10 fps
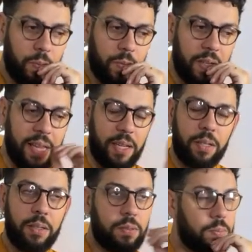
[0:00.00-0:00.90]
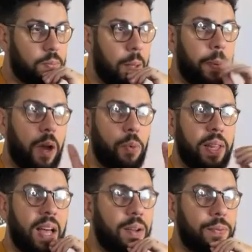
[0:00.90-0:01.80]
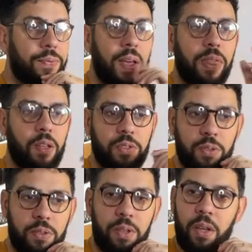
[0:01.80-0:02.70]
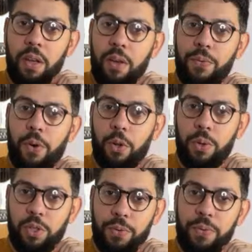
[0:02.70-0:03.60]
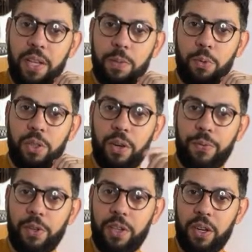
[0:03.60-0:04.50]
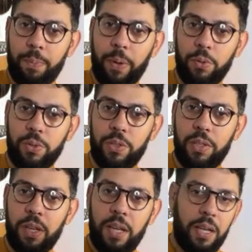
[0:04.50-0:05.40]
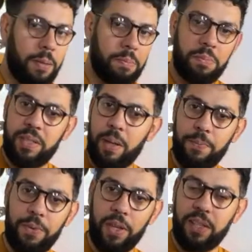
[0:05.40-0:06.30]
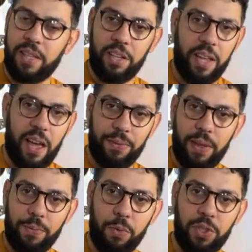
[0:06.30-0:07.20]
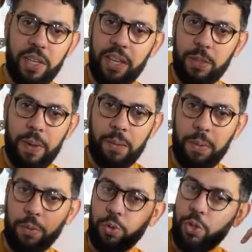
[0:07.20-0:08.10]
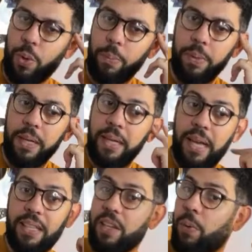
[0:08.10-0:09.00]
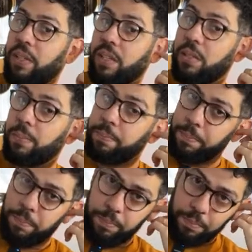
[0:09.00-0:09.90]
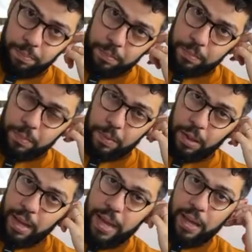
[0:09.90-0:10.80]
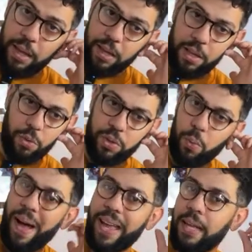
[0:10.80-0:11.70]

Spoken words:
Like, a bar will have 5,000 followers on Facebook, therefore they're going to post something that they're going to have live music and expect people to show up, and then no one does. And you wonder why.